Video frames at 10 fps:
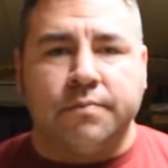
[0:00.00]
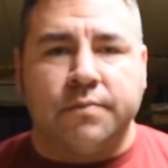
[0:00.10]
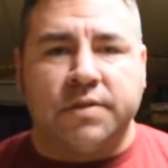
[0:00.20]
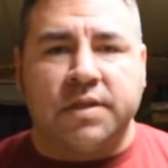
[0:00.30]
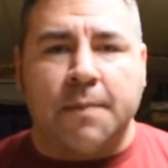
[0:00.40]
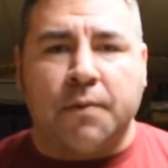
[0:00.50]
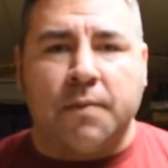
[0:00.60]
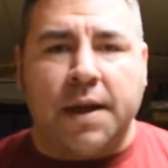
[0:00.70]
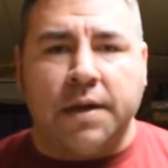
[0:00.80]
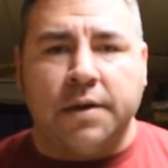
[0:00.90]

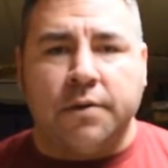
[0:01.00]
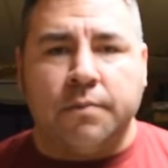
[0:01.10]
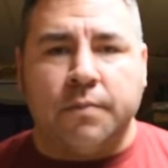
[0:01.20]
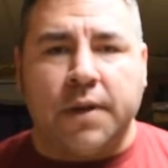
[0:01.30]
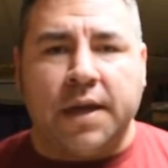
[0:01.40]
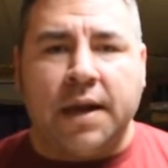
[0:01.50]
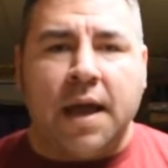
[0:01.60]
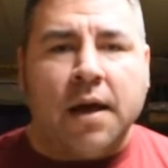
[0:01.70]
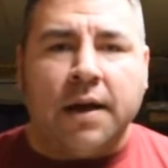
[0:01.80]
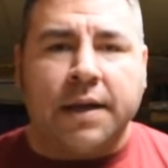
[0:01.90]
separated them and
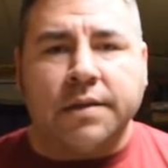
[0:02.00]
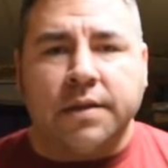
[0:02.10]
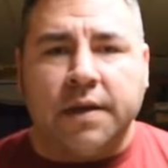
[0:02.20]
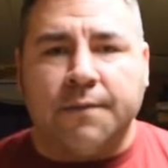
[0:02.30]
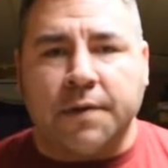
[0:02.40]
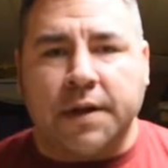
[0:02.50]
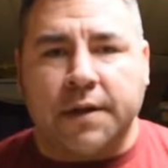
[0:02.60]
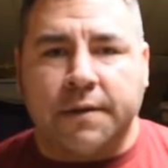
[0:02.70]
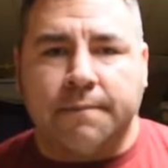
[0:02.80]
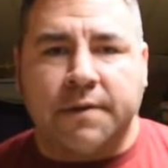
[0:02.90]
how I got the different
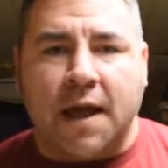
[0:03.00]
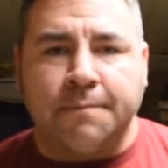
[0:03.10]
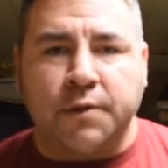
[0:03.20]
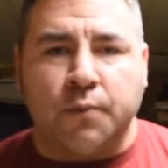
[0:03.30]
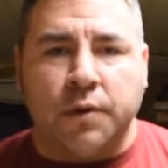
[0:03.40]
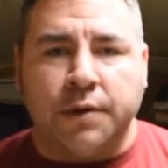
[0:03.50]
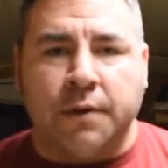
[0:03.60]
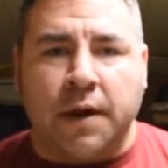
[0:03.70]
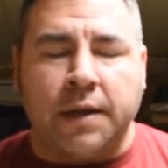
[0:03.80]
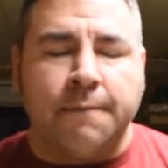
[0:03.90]
types of wood
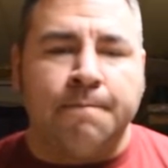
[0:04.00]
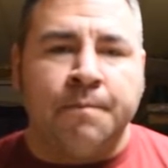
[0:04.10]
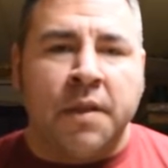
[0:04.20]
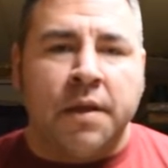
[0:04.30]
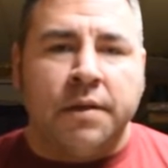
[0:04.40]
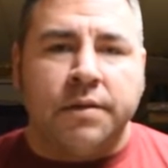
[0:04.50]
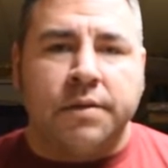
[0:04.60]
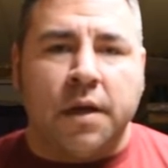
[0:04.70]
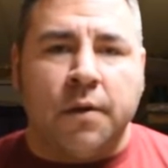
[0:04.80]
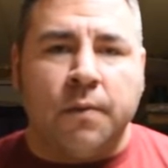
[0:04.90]
grain.
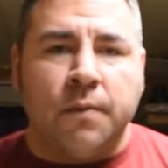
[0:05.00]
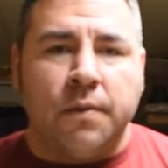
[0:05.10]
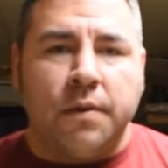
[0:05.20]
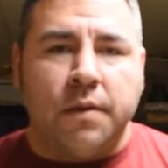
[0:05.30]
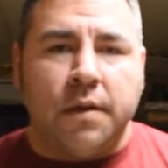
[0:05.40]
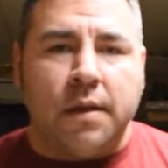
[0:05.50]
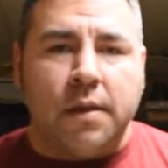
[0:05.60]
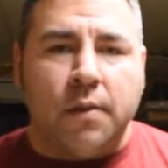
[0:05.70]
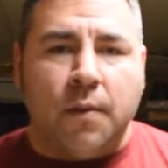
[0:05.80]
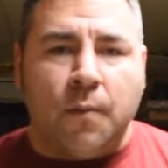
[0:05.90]
So
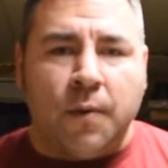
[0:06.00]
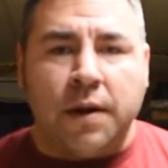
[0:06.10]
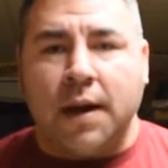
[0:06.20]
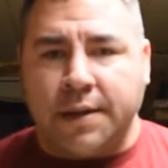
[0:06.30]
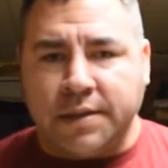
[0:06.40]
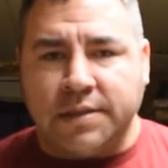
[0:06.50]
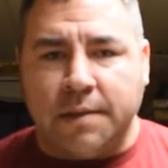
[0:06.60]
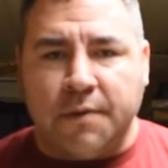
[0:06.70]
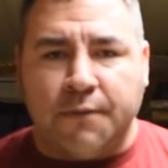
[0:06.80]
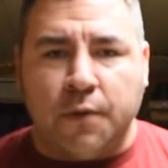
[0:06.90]
like I
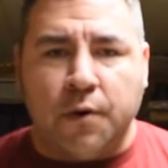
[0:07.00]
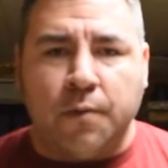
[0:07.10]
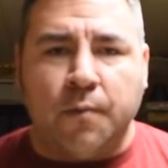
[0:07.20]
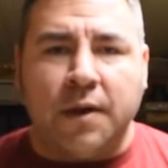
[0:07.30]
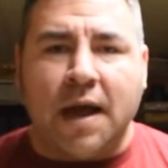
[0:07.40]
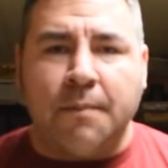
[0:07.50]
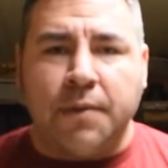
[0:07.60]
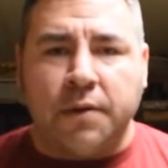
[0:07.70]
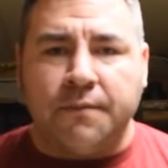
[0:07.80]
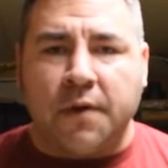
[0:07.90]
said before, when I
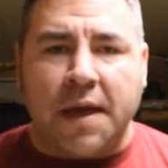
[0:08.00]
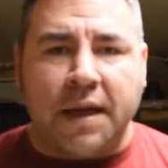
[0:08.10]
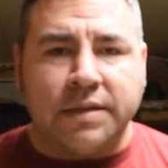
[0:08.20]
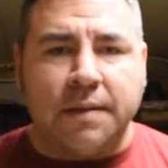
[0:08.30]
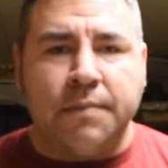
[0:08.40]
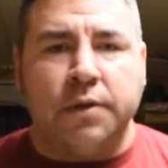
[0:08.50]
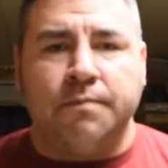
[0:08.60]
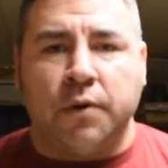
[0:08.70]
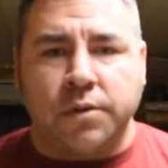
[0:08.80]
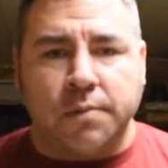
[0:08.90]
build flags, I build
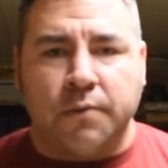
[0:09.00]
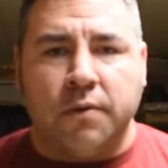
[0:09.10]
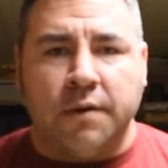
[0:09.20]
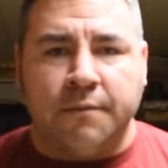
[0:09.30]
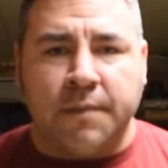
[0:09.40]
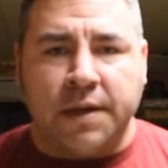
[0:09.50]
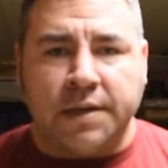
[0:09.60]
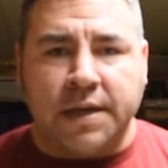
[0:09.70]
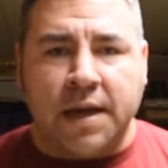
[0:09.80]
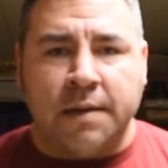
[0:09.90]
multiple of them at a
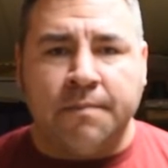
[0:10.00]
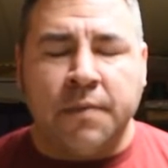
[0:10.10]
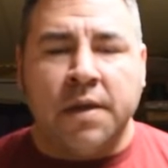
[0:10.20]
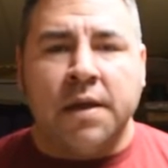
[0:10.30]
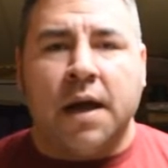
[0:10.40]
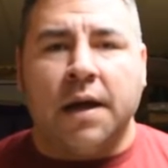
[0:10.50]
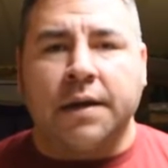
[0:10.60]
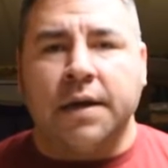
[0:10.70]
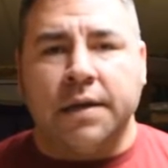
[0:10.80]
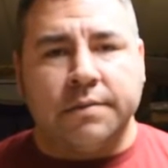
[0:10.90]
time. I
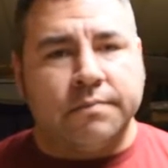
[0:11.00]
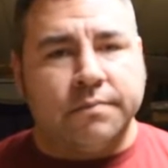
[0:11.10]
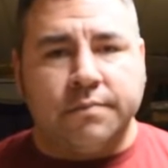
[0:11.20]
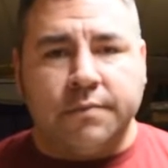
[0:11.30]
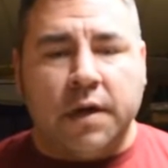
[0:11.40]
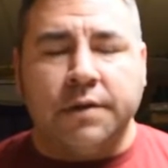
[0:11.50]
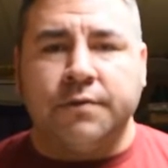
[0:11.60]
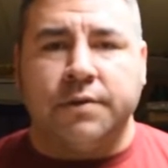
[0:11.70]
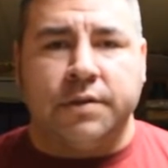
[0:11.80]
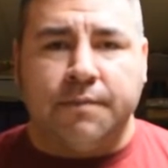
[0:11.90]
cut
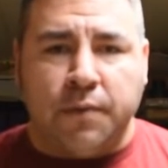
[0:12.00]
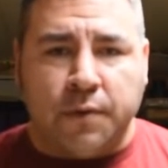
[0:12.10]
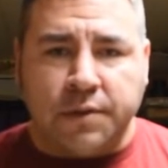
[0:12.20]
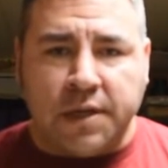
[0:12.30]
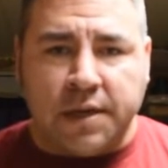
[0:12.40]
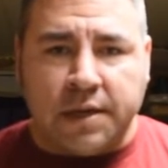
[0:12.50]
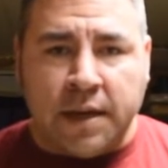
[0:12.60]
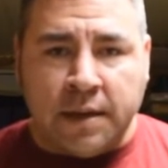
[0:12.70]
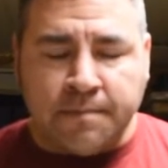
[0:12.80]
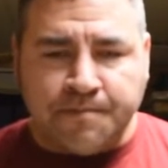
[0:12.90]
hundreds of boards at a
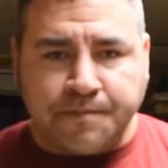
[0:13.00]
time.